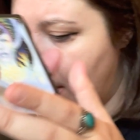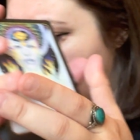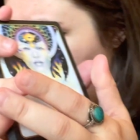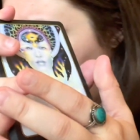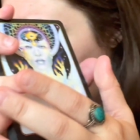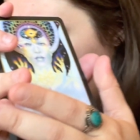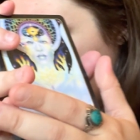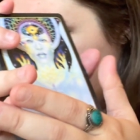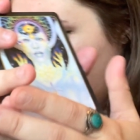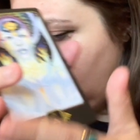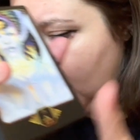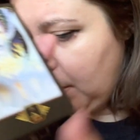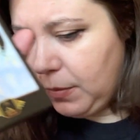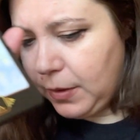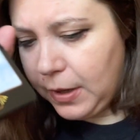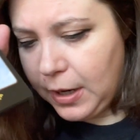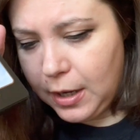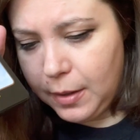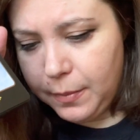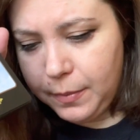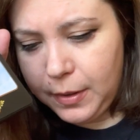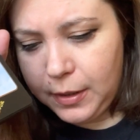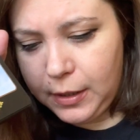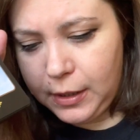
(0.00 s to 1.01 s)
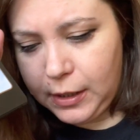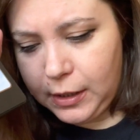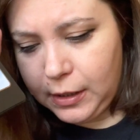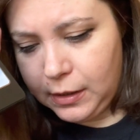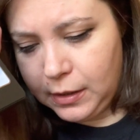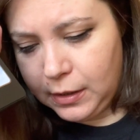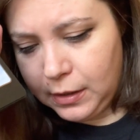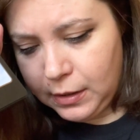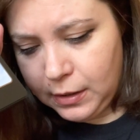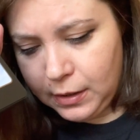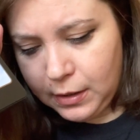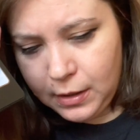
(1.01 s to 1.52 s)
don't remember how many
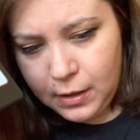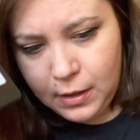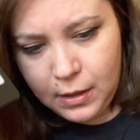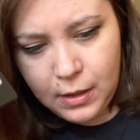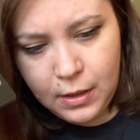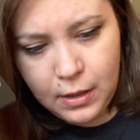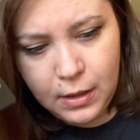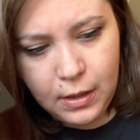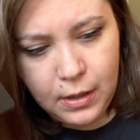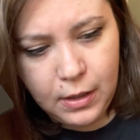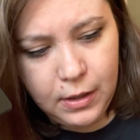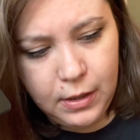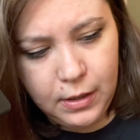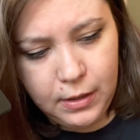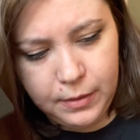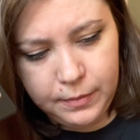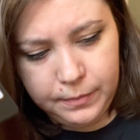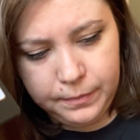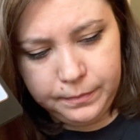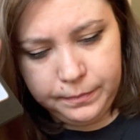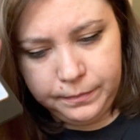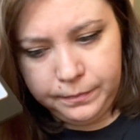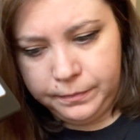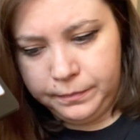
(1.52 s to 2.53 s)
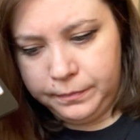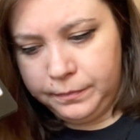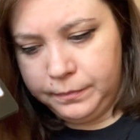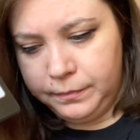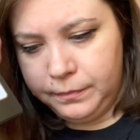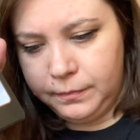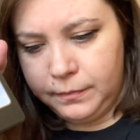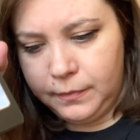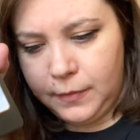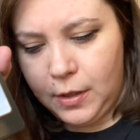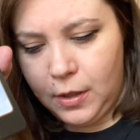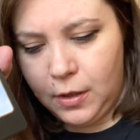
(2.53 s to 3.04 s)

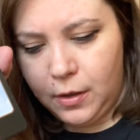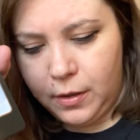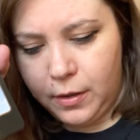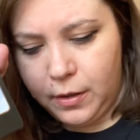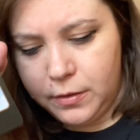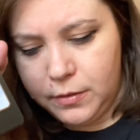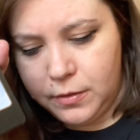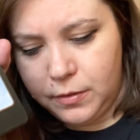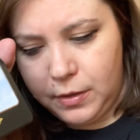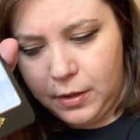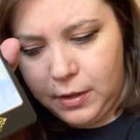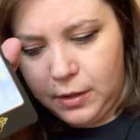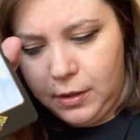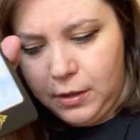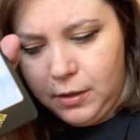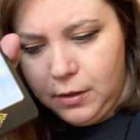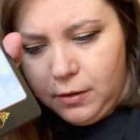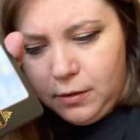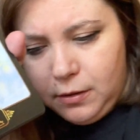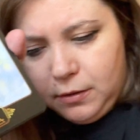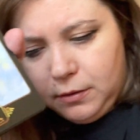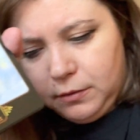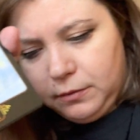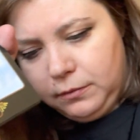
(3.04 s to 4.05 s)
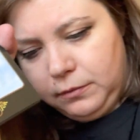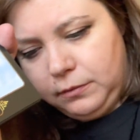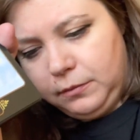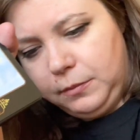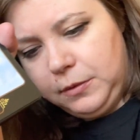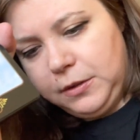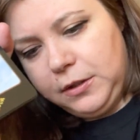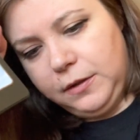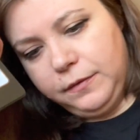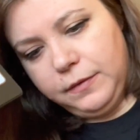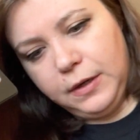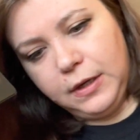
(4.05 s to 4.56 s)
cards are in here. Let me
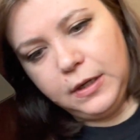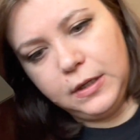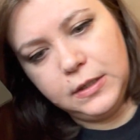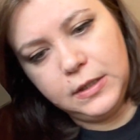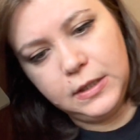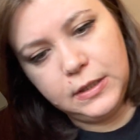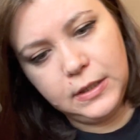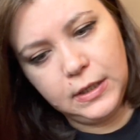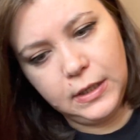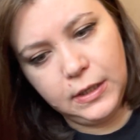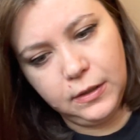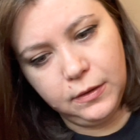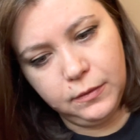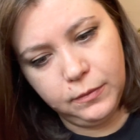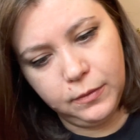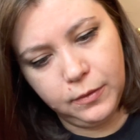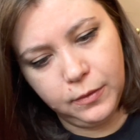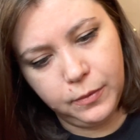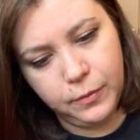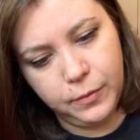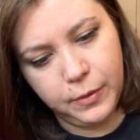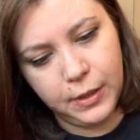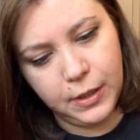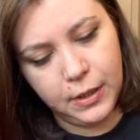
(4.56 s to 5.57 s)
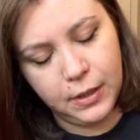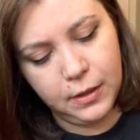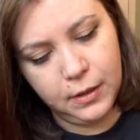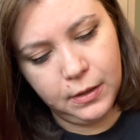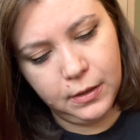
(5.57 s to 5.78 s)
see if I can tell real quick.